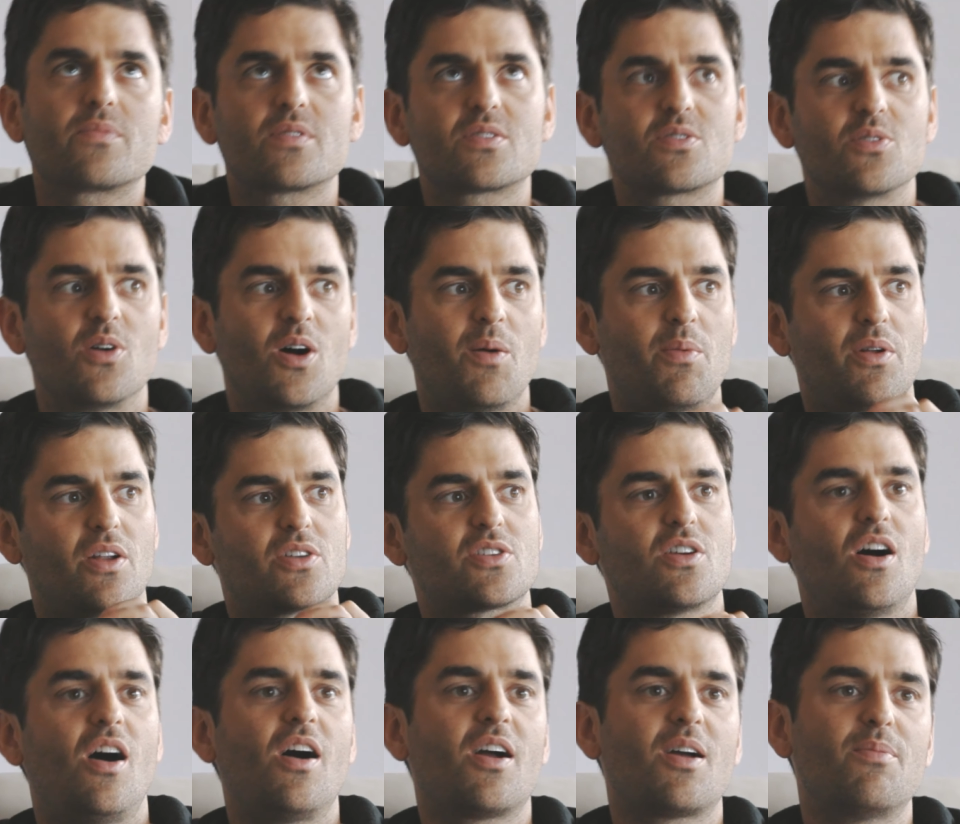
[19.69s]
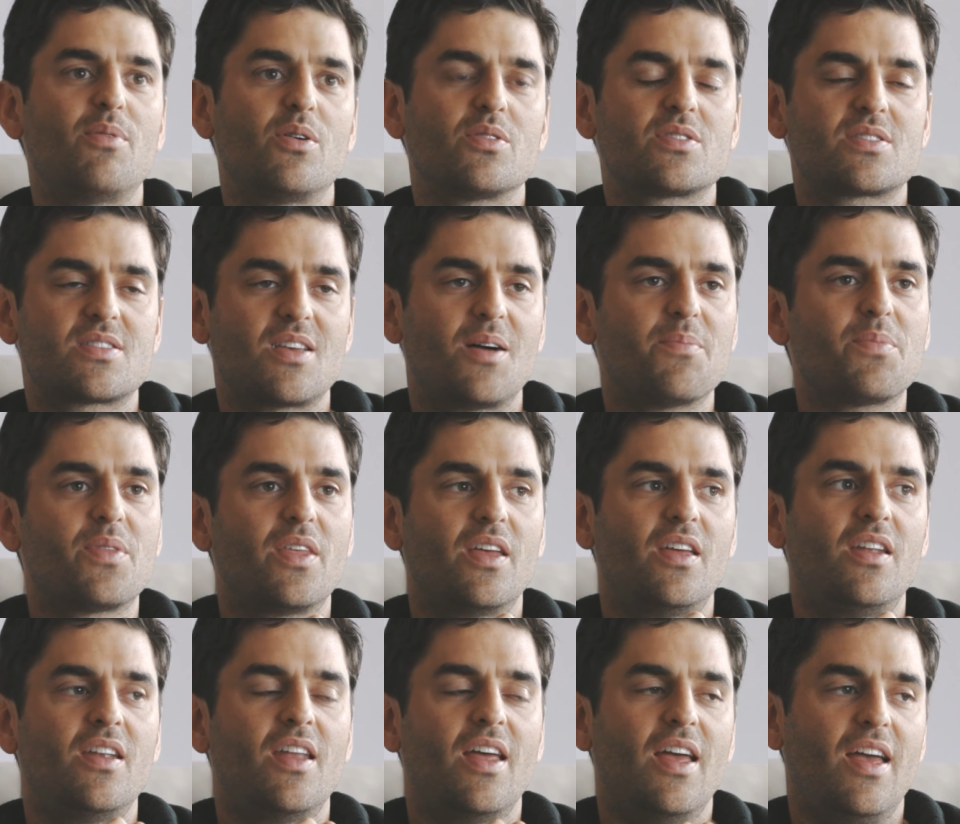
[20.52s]
So I'm gonna talk about
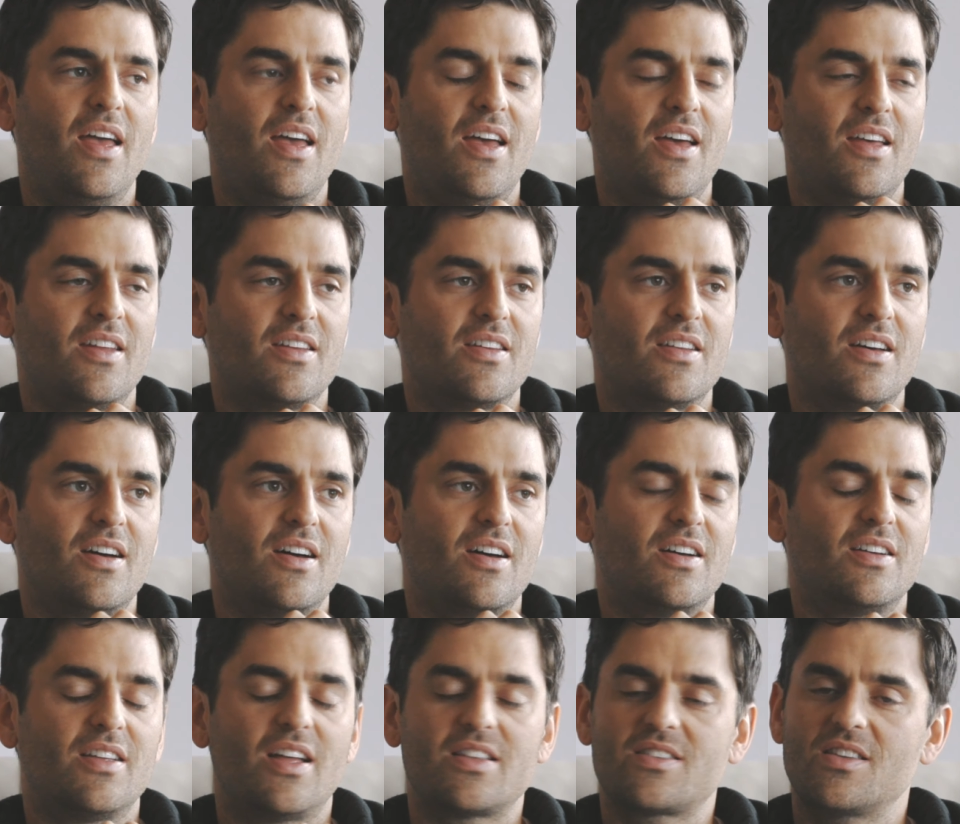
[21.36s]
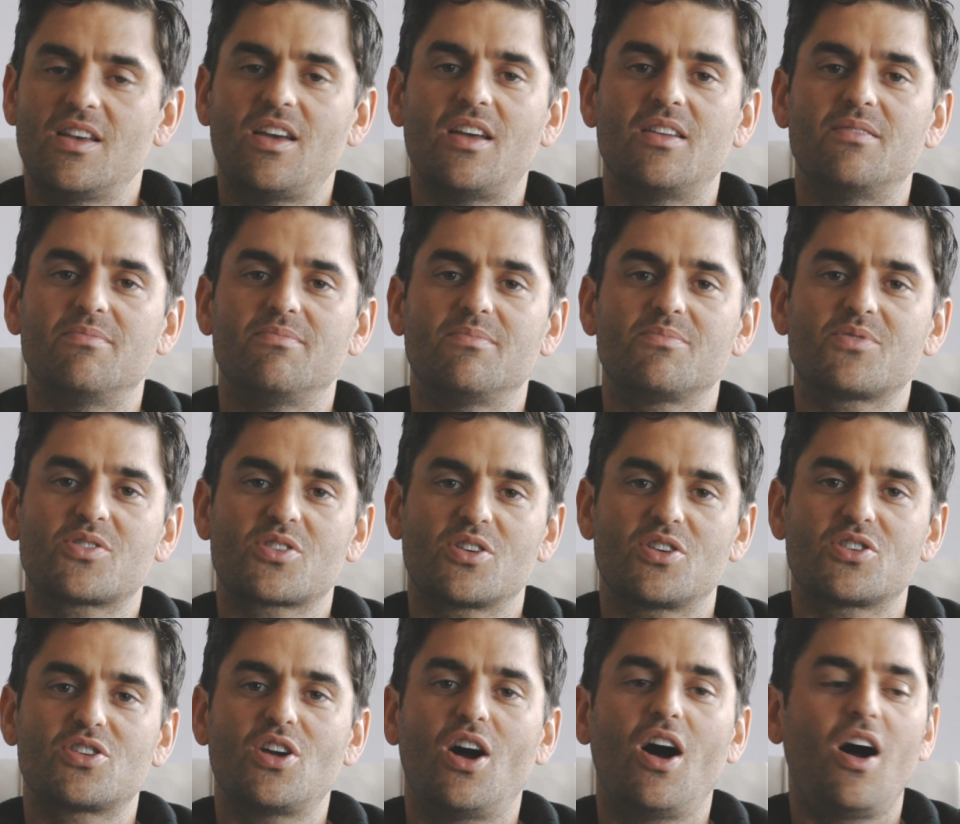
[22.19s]
something, and uh, that's it. I'm
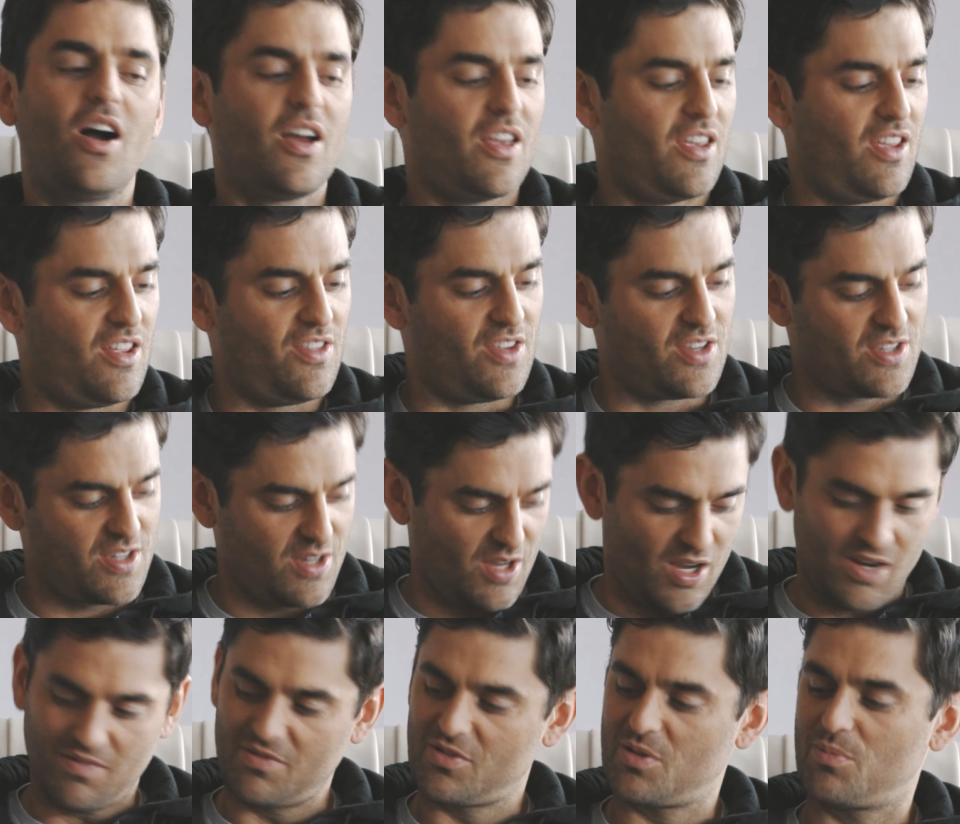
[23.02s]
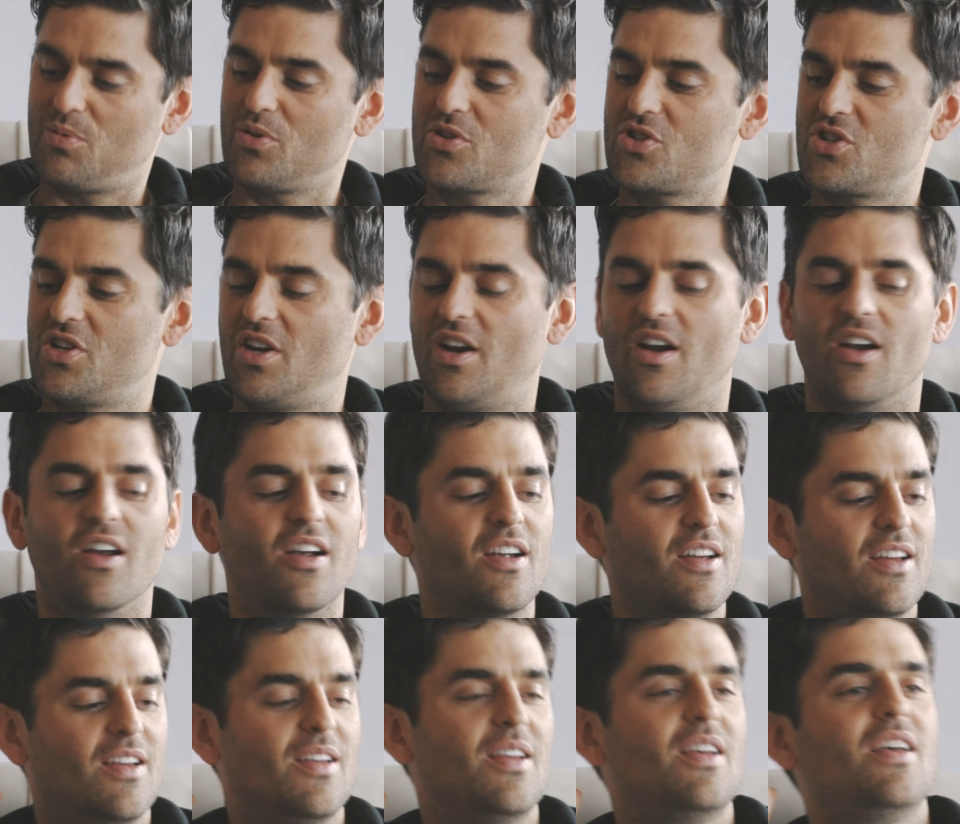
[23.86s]
just gonna talk in this comfortable
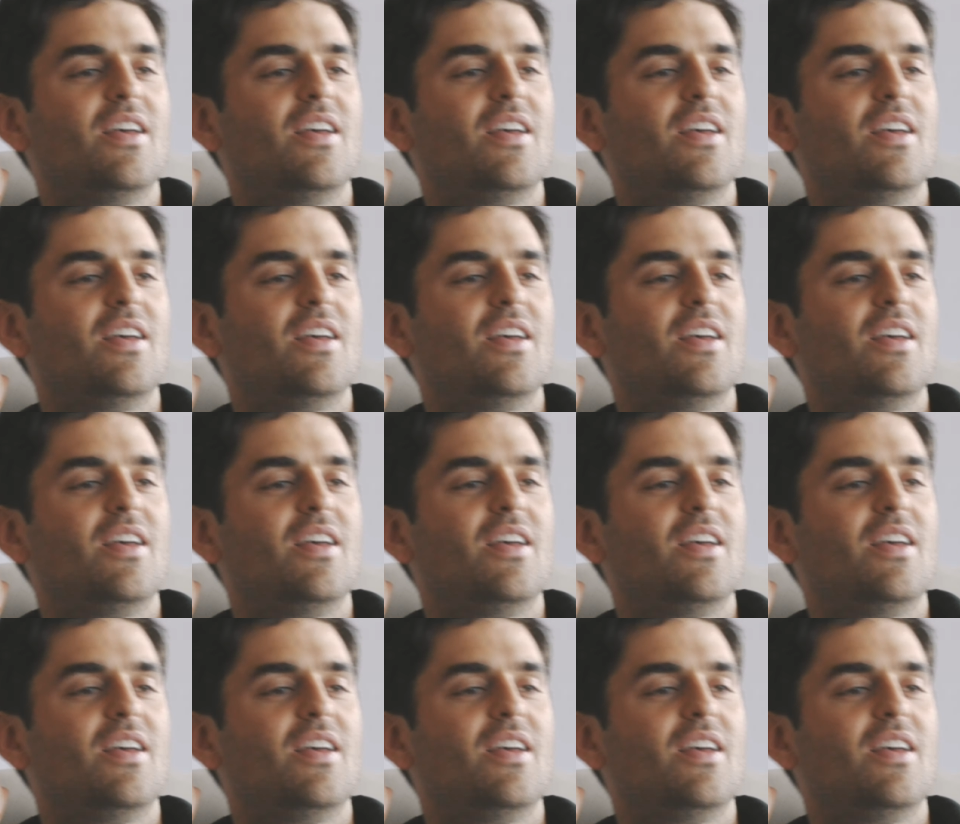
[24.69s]
chair.